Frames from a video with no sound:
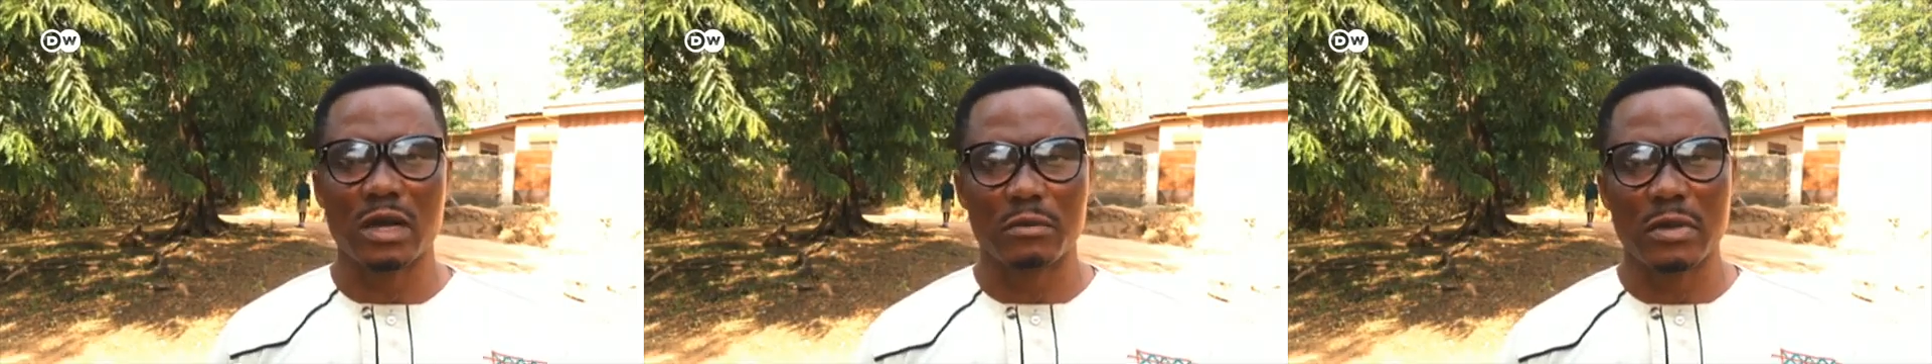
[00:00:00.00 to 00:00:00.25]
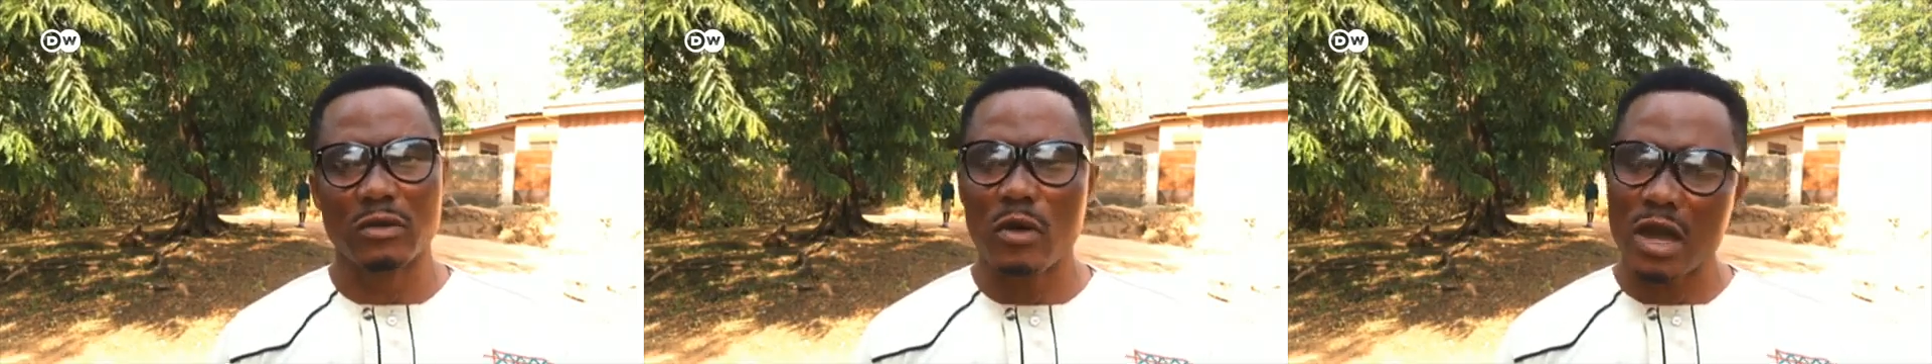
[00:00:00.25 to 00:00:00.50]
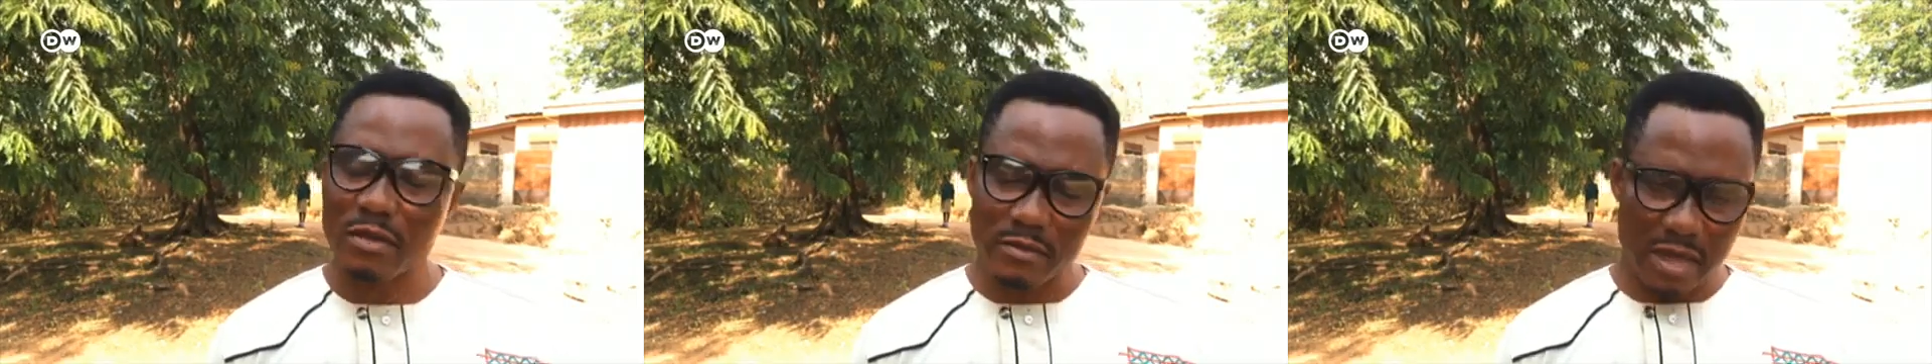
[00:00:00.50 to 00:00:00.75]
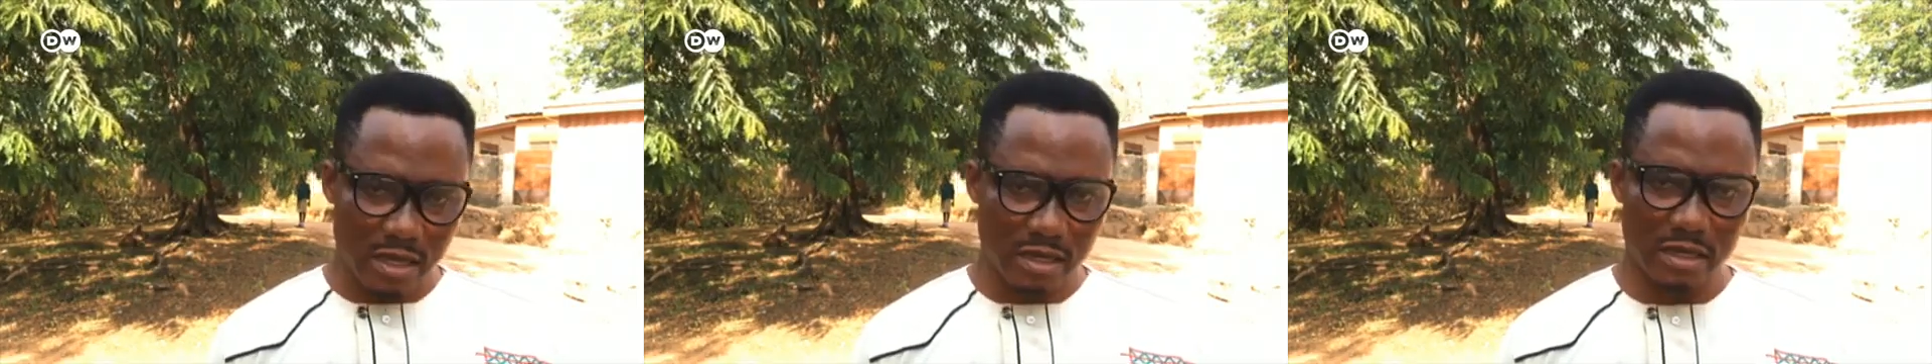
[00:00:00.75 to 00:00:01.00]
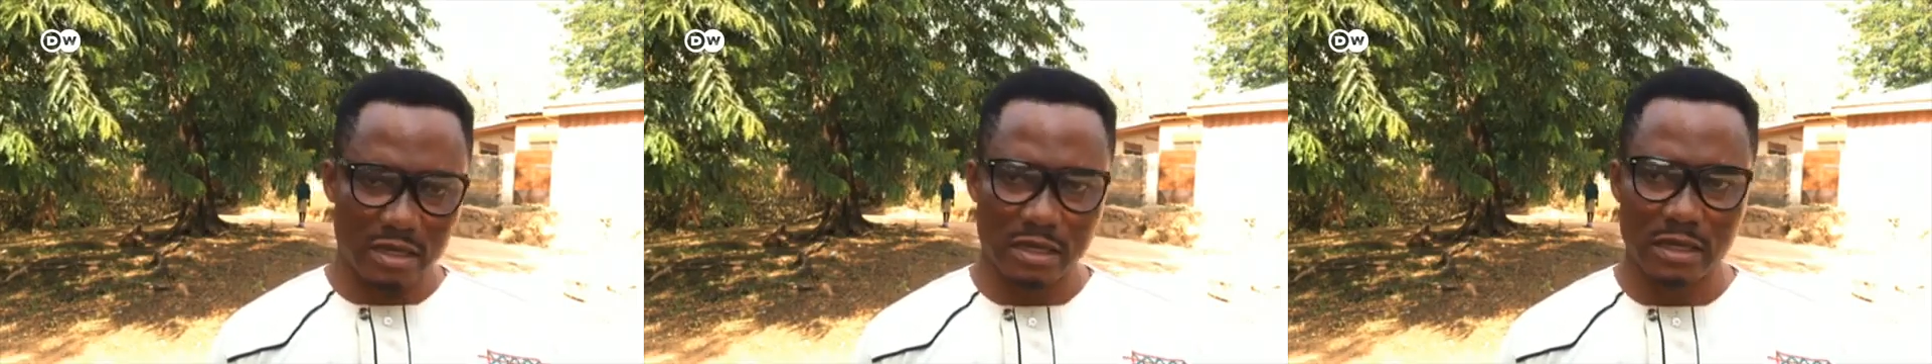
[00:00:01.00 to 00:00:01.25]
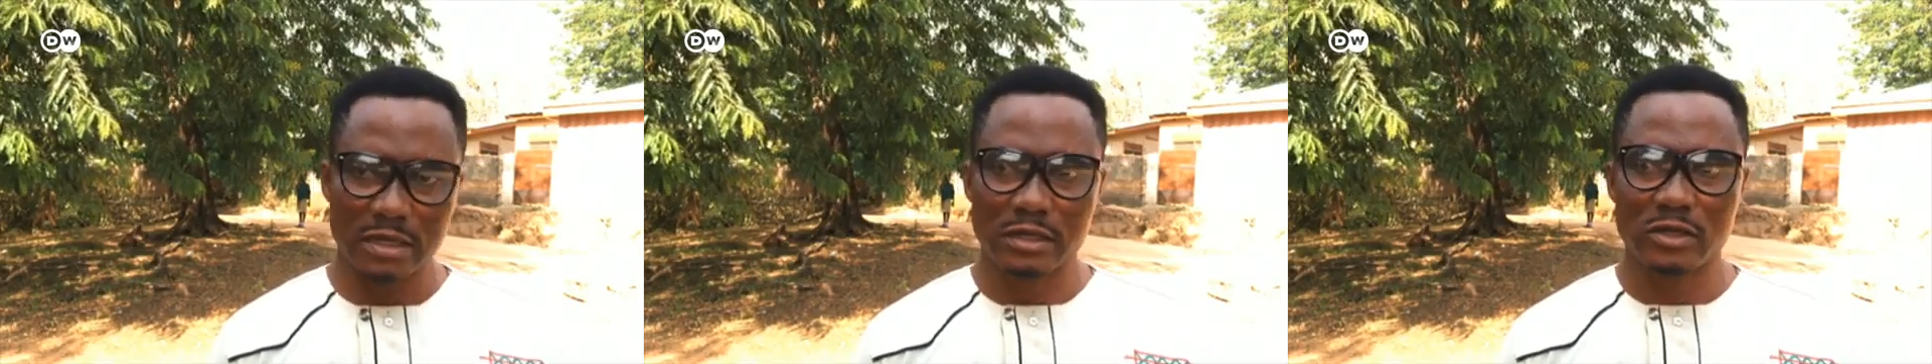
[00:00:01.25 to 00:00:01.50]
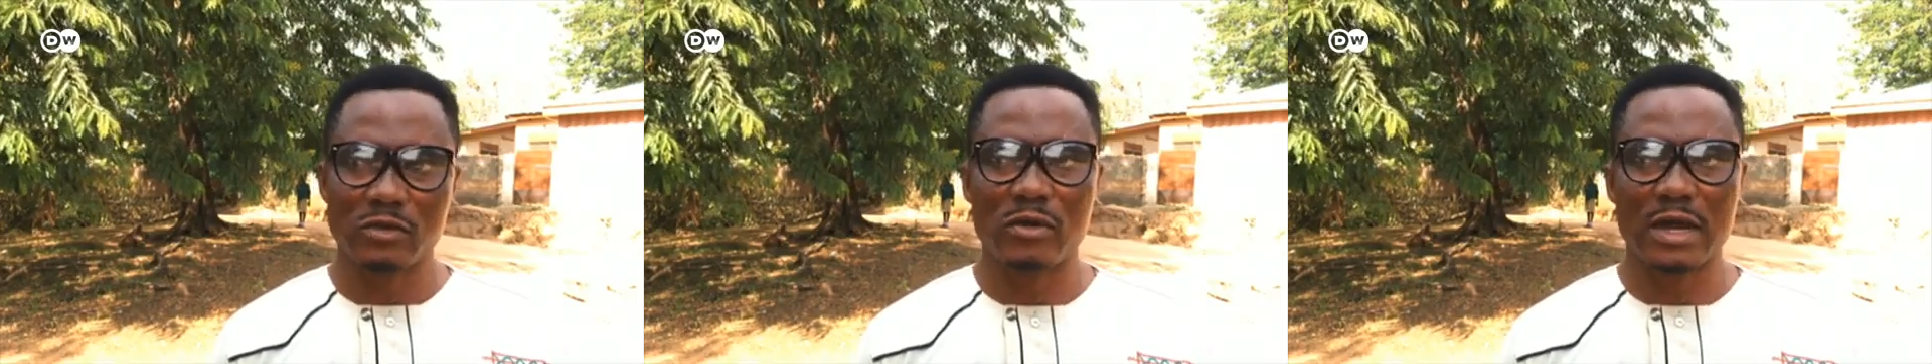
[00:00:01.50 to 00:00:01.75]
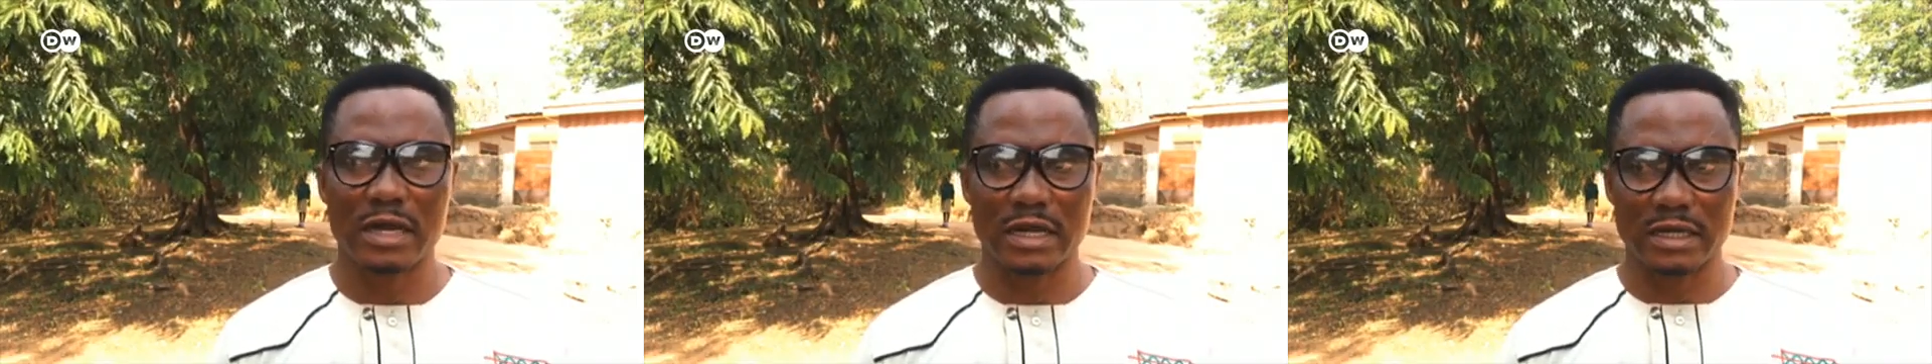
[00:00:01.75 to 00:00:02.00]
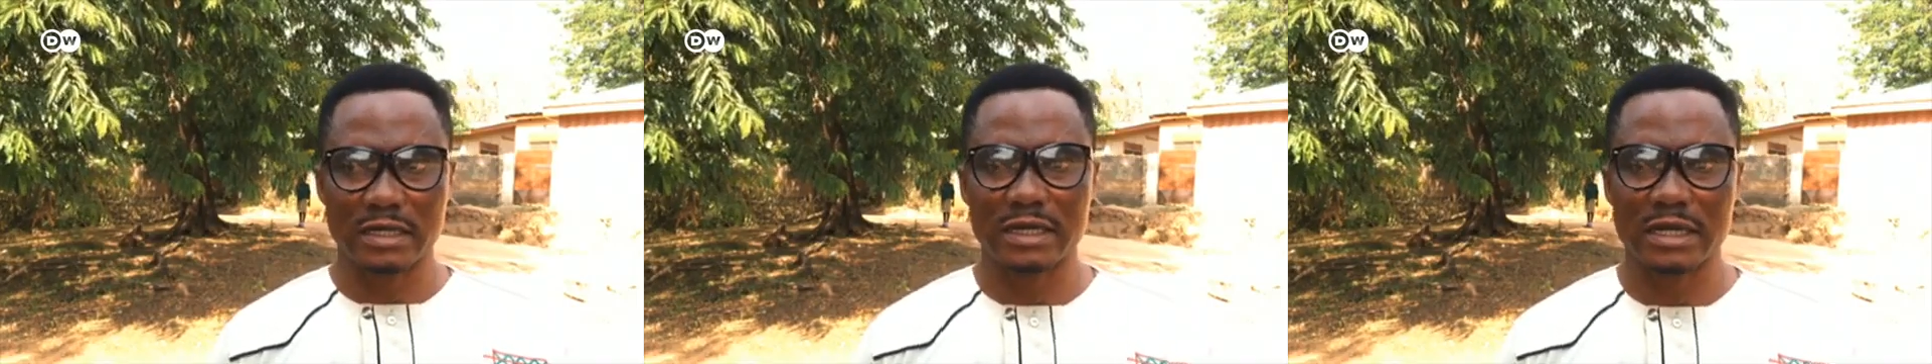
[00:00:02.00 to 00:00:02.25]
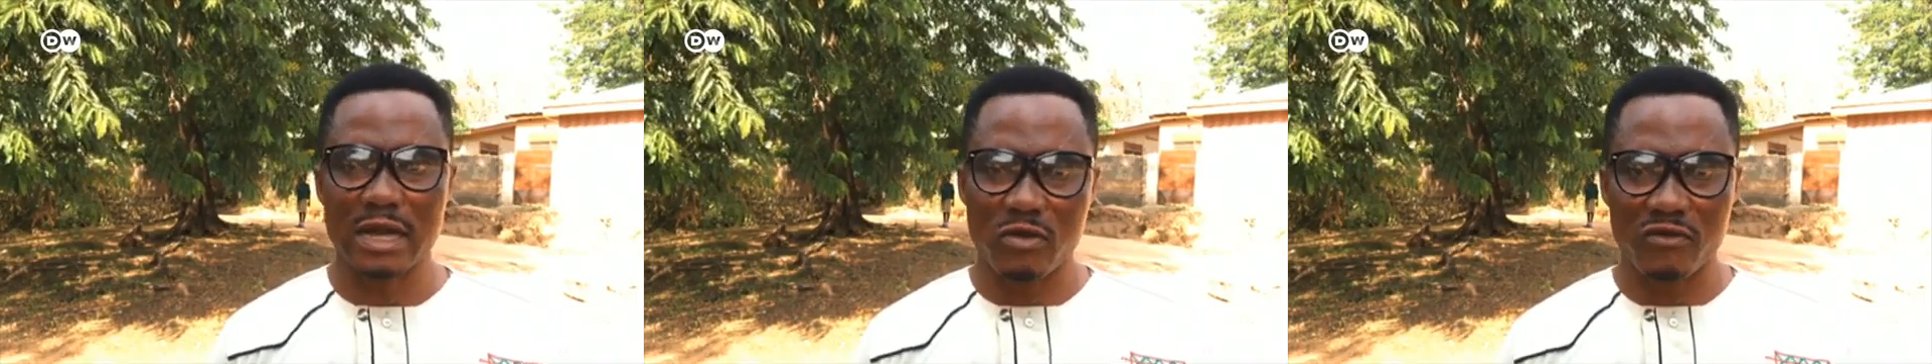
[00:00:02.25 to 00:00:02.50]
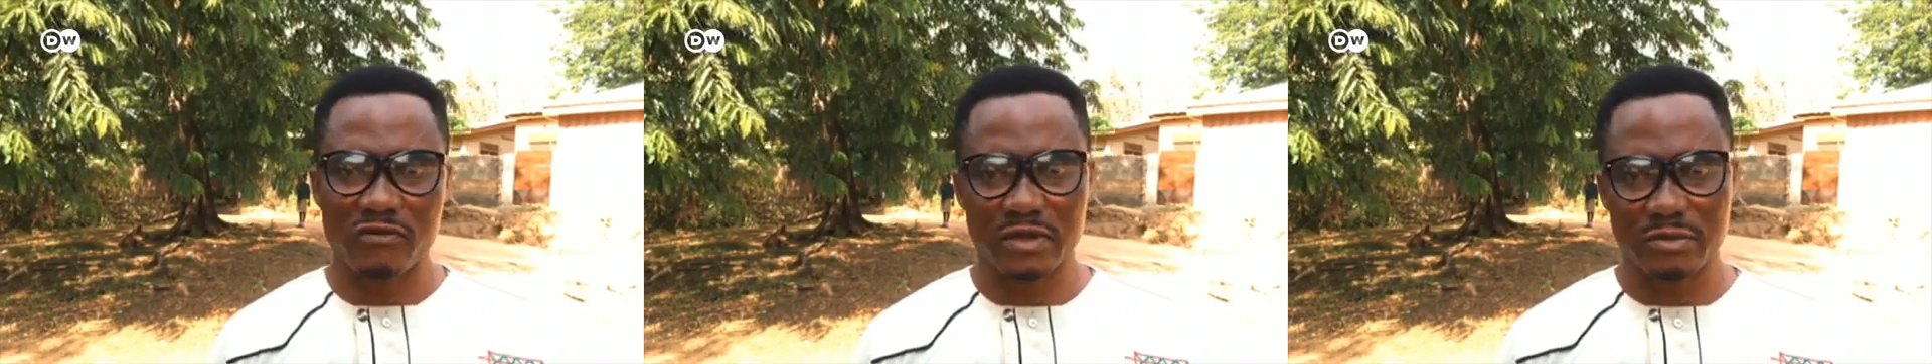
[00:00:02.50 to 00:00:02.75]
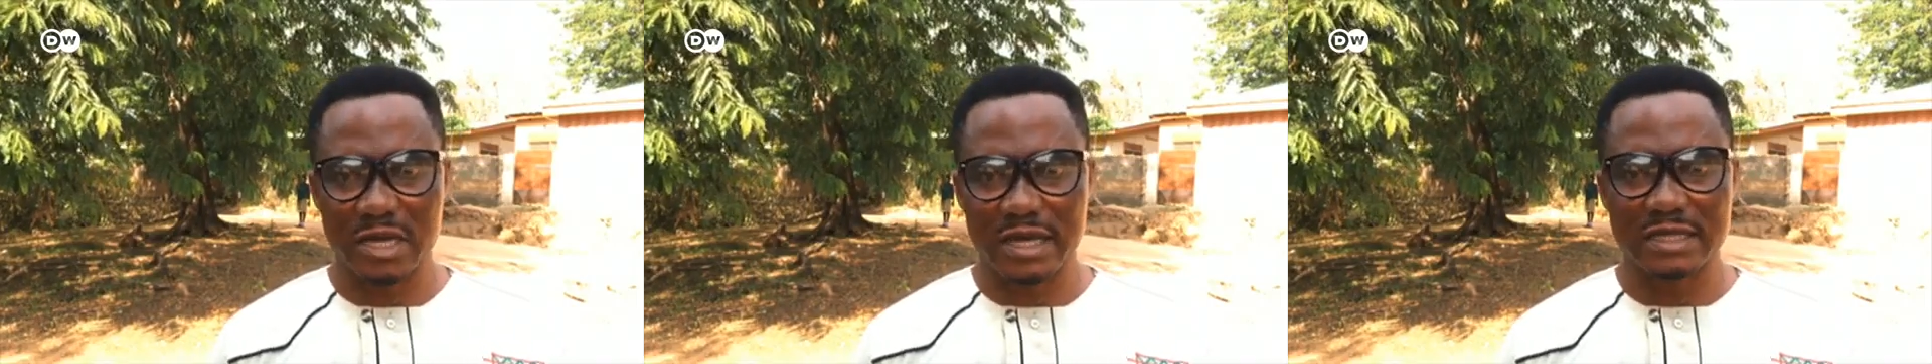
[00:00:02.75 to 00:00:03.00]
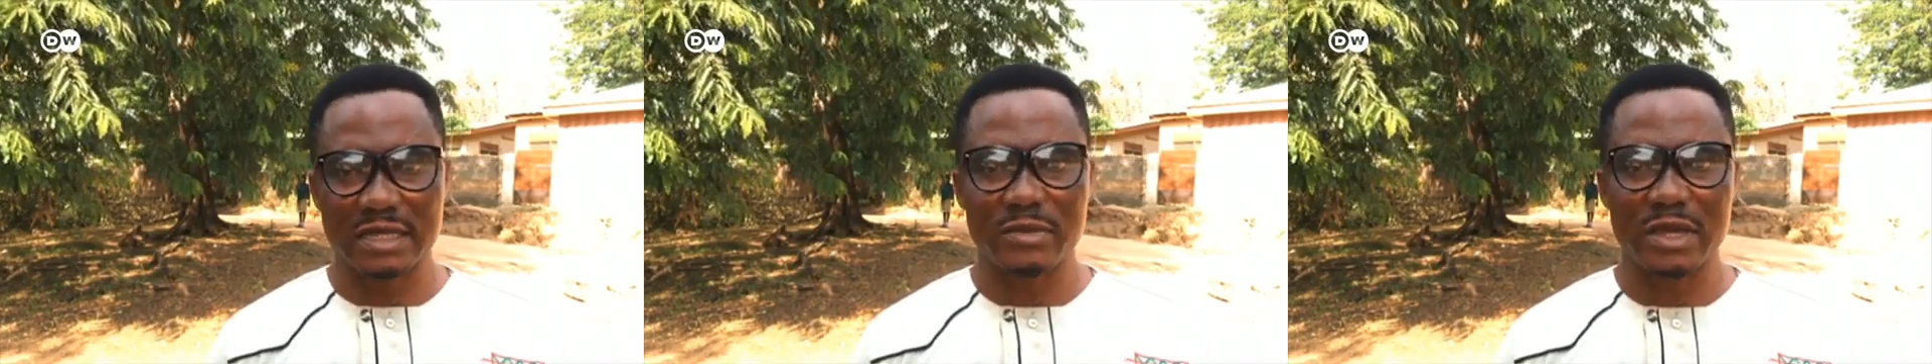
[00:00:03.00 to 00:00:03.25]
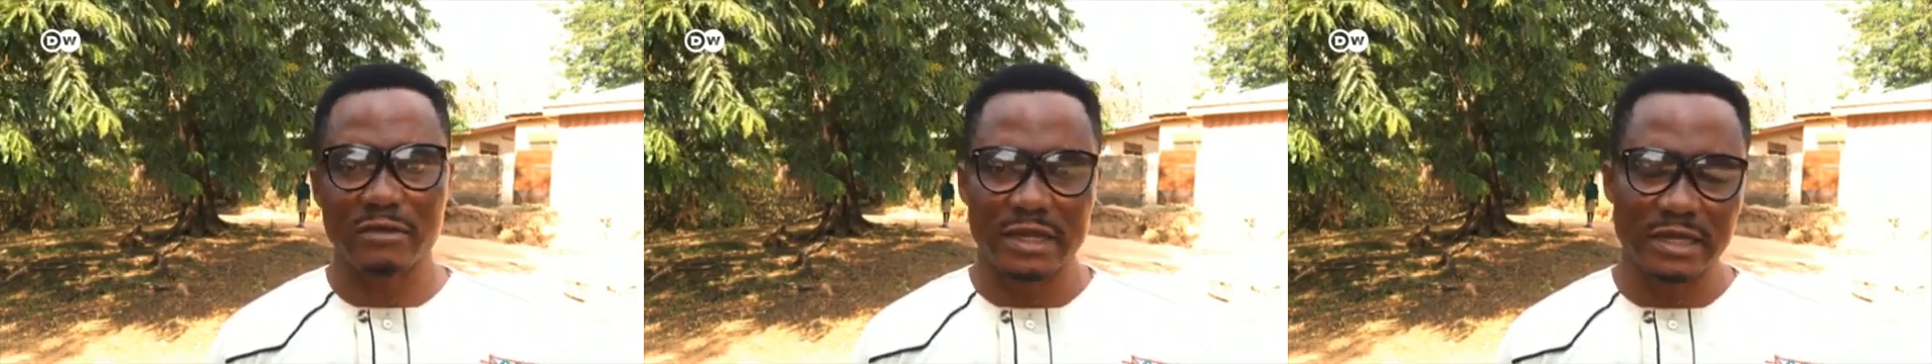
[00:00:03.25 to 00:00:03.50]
if some of them would stop stealing and doing other bad things.